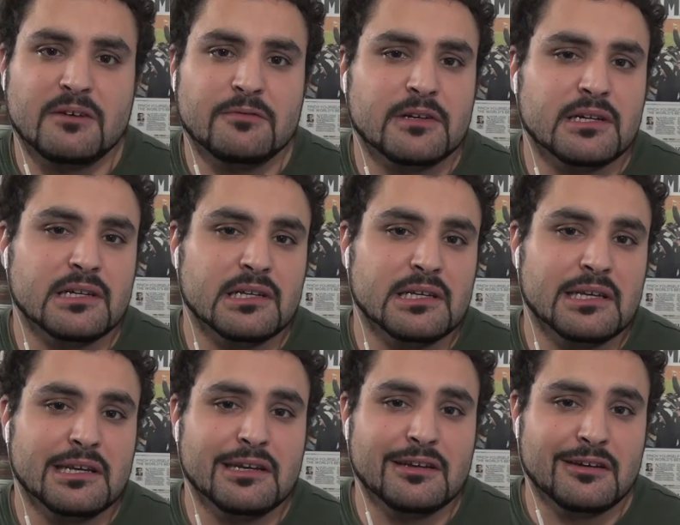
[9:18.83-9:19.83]

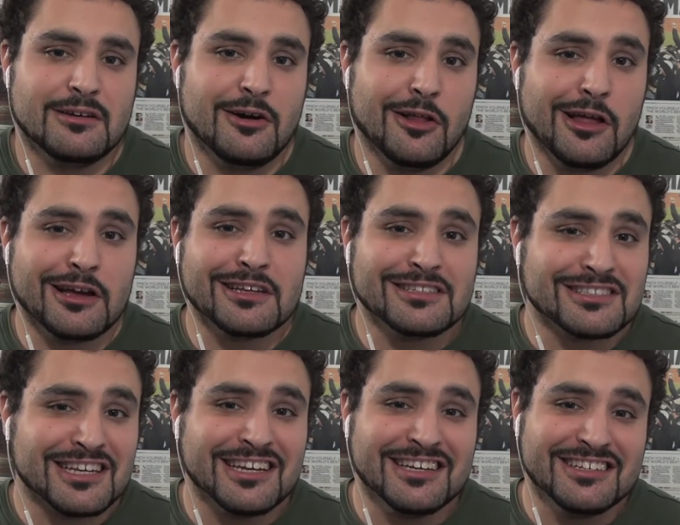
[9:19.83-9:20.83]
Definitely, and all I can
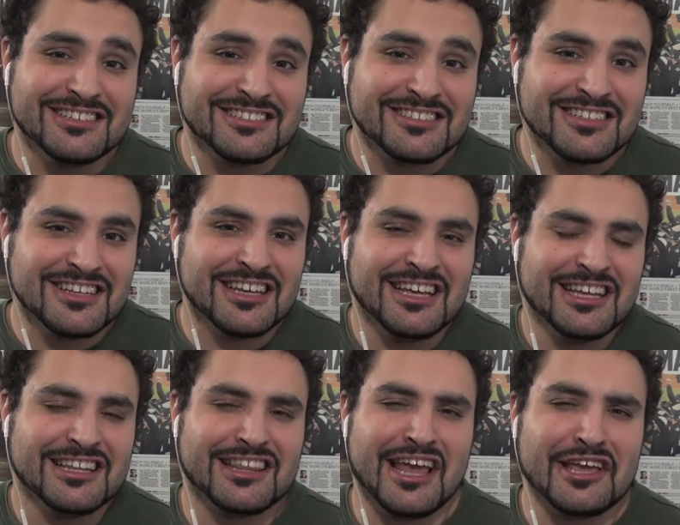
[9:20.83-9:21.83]
say is
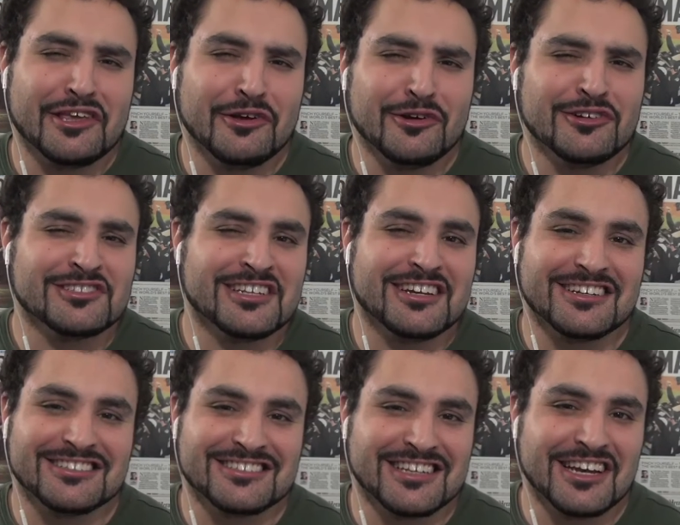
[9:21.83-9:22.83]
thank you, Jose
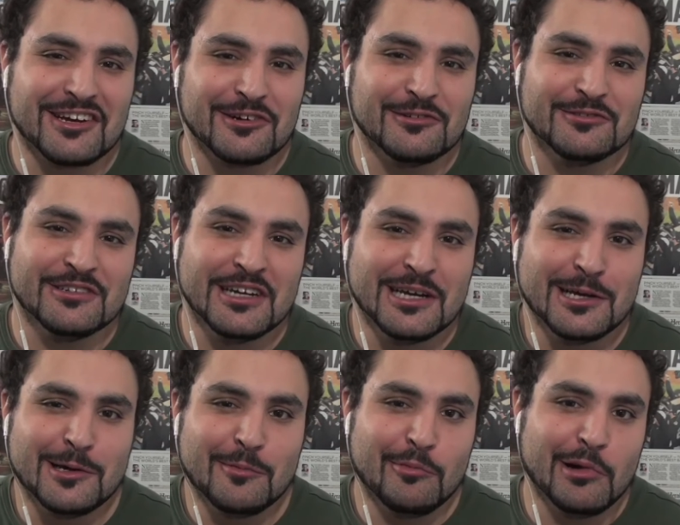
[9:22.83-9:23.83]
Canseco.
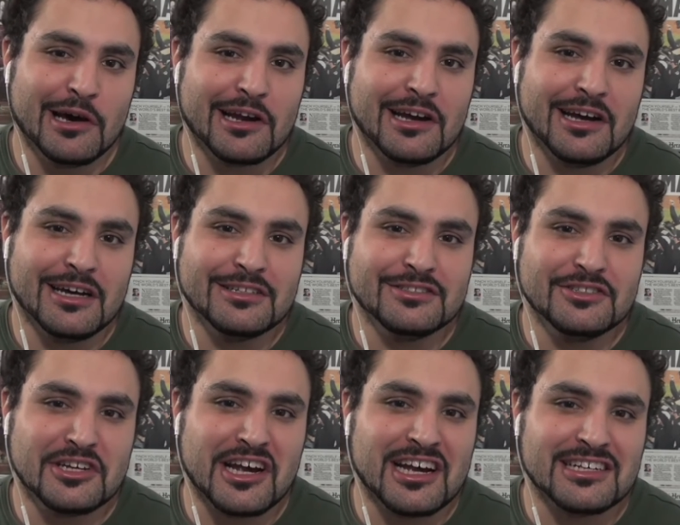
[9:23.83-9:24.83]
But
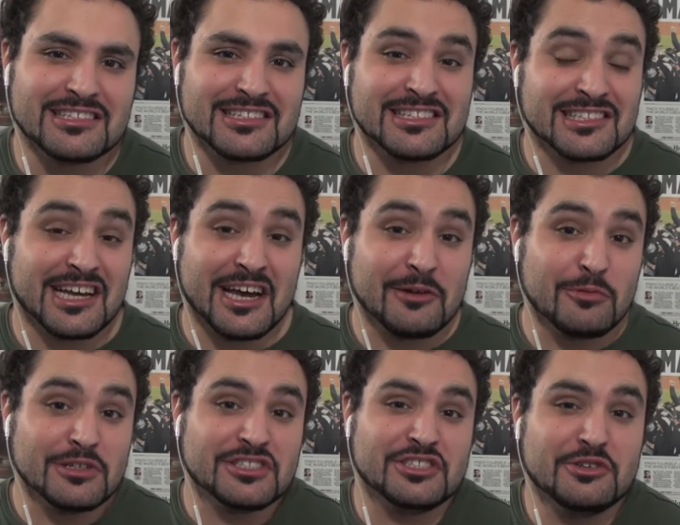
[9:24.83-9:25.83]
you guys decide
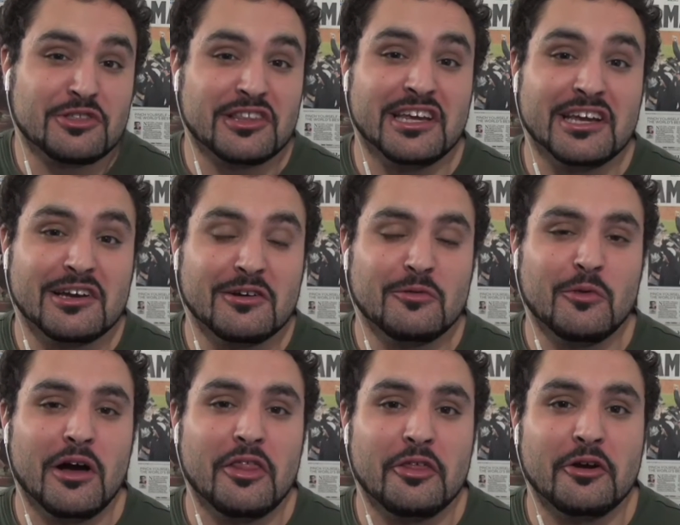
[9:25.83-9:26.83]
what you think,
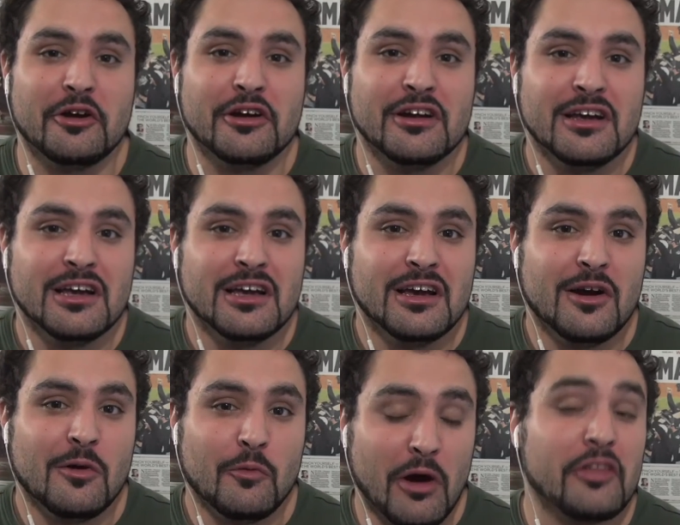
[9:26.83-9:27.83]
whether
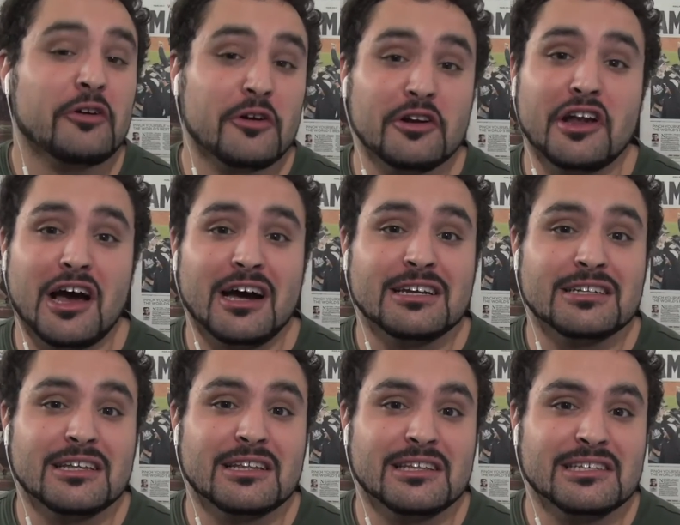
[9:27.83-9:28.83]
or not
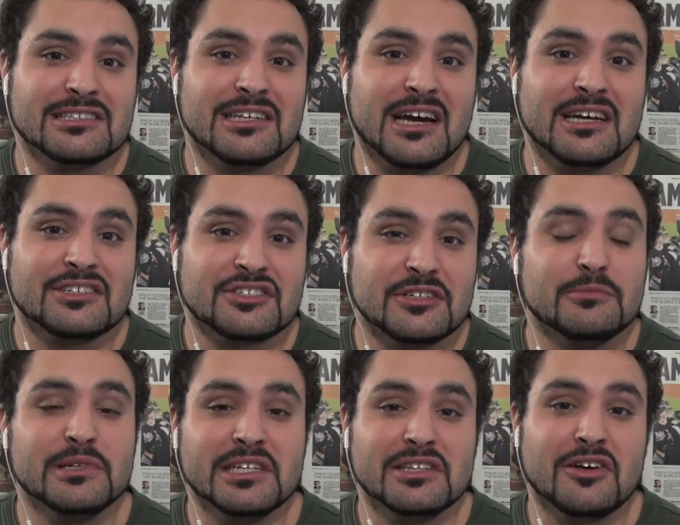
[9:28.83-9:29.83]
these guys
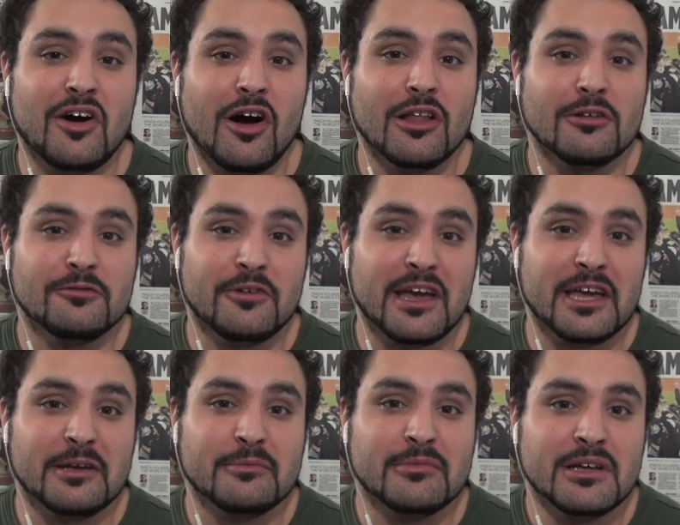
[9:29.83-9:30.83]
should be in the Hall of
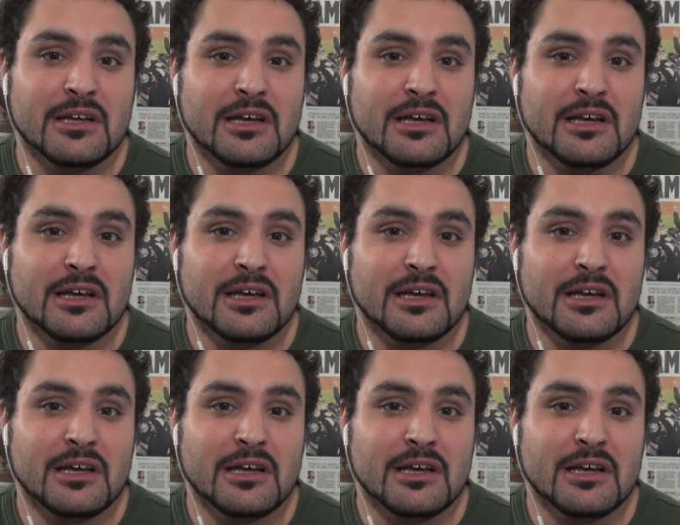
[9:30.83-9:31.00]
Fame.